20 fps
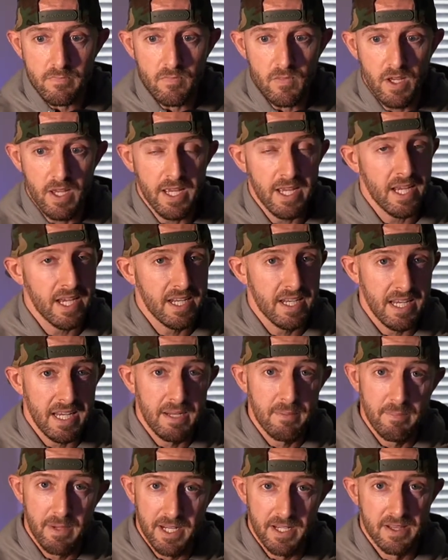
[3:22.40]
And
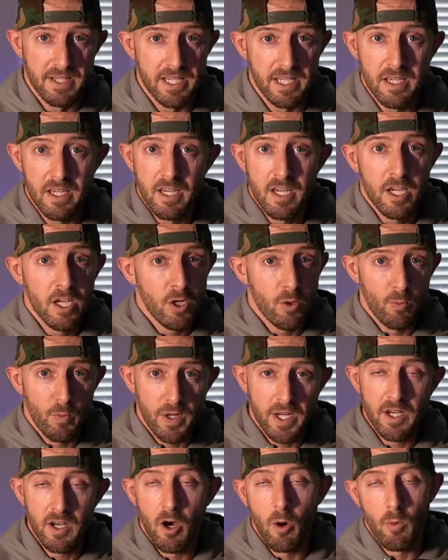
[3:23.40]
admittedly,
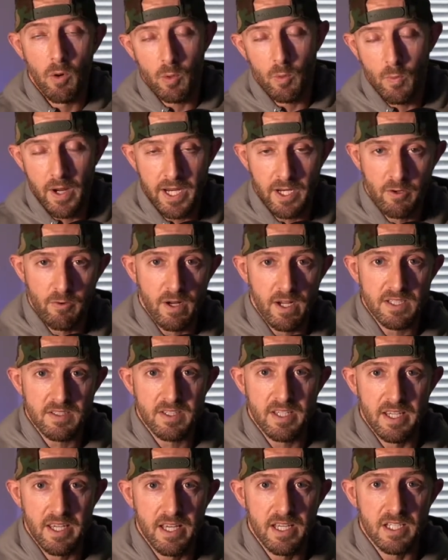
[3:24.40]
we know what Wayne
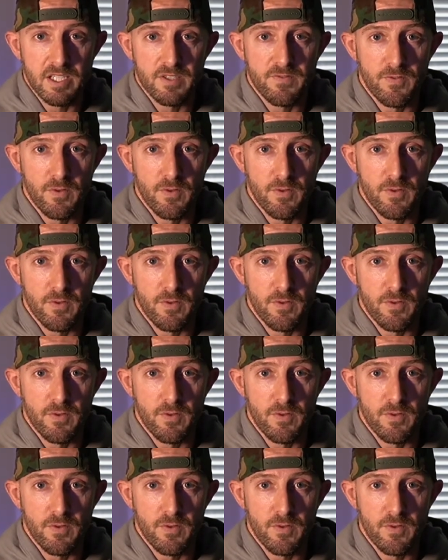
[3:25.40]
Gretzky is.